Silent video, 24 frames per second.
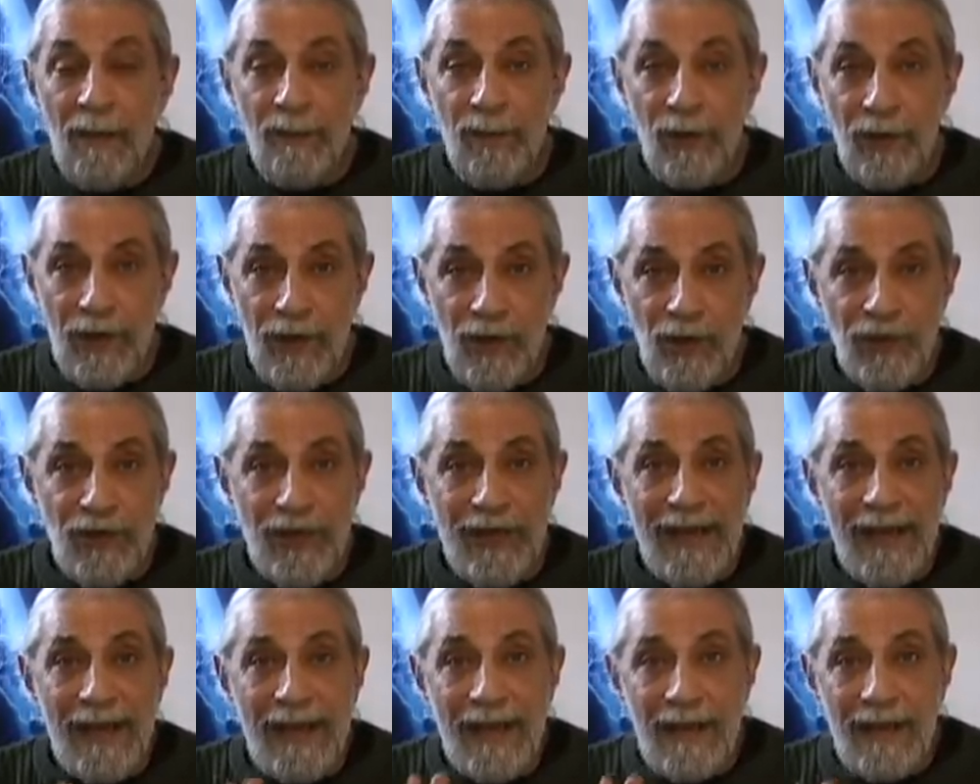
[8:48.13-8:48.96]

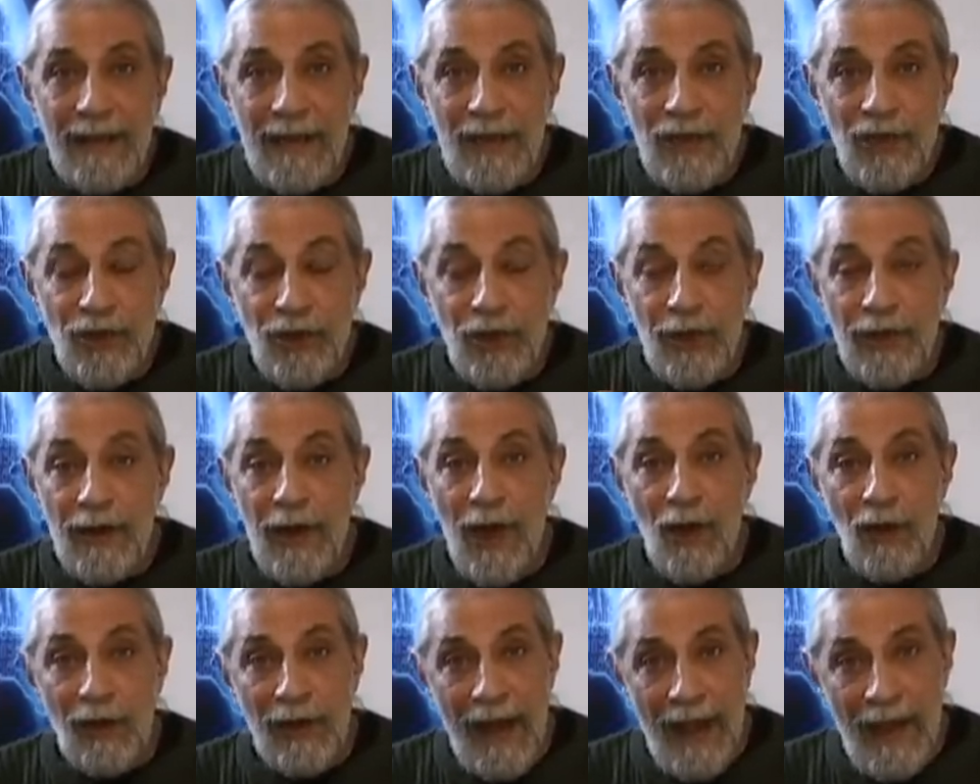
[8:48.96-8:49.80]
producing a condition
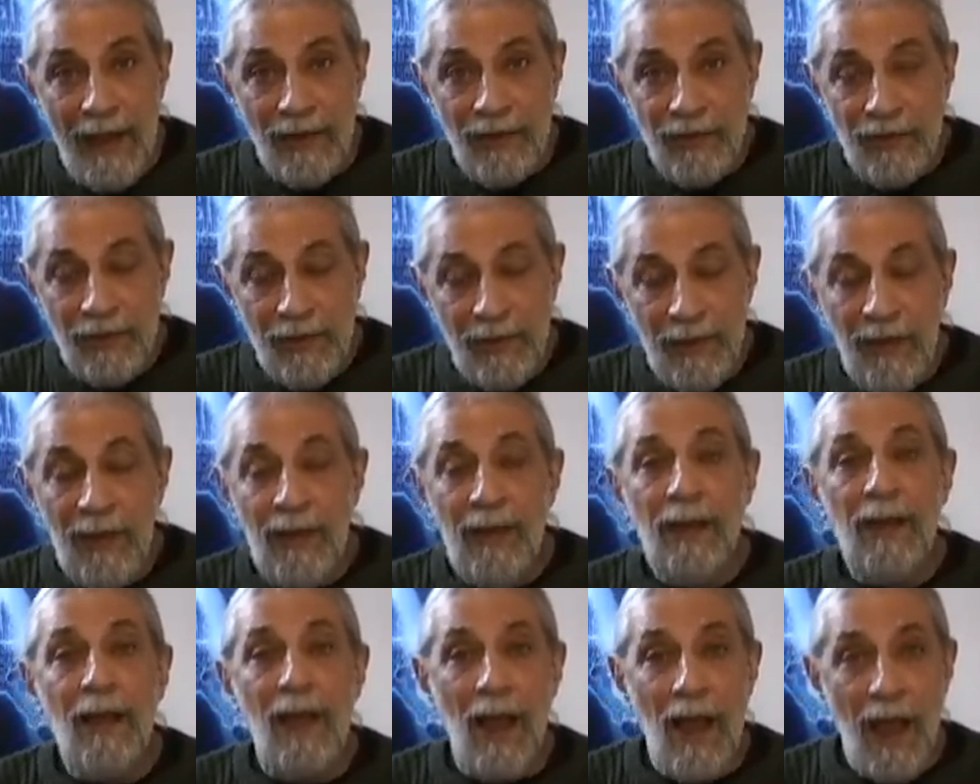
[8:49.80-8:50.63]
known as
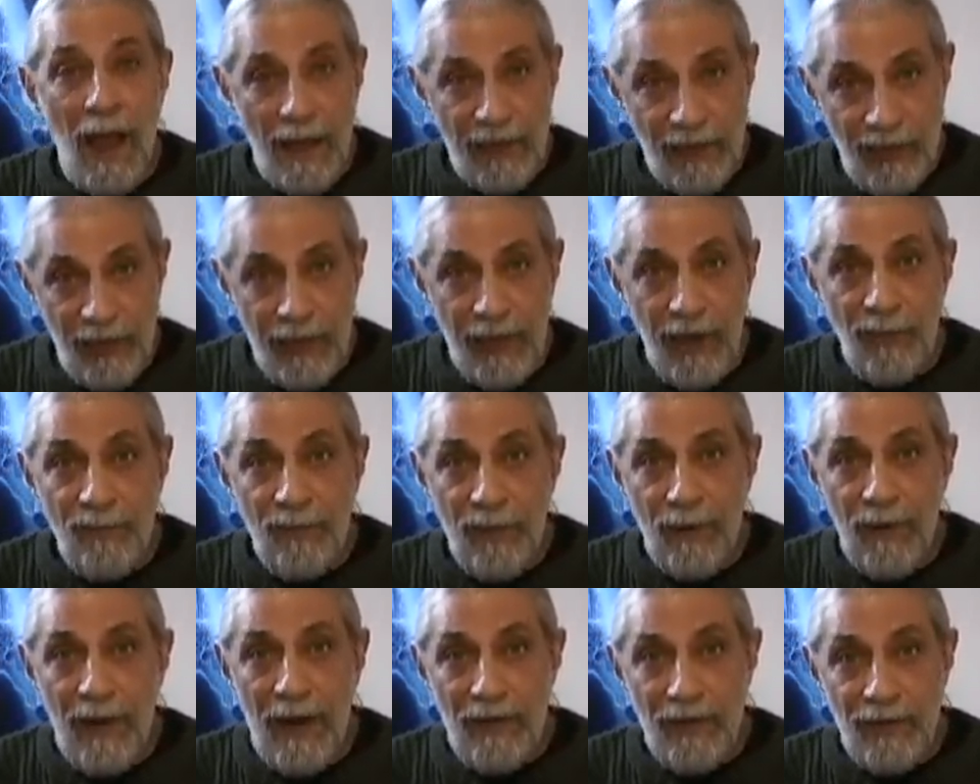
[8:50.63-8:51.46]

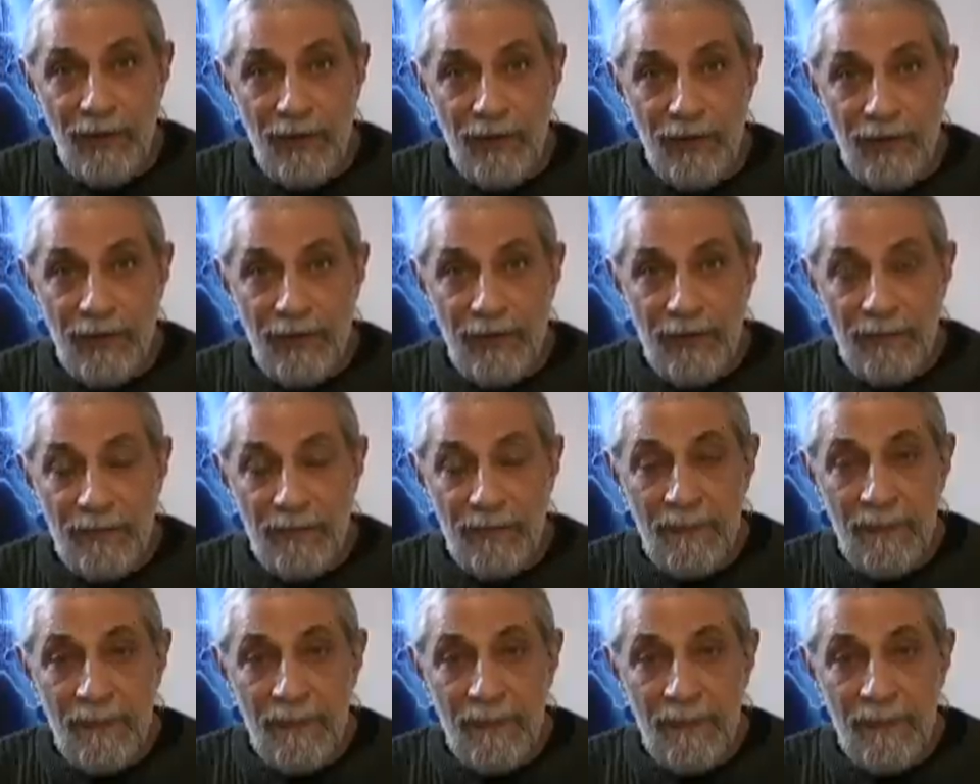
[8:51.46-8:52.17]
osteoporosis.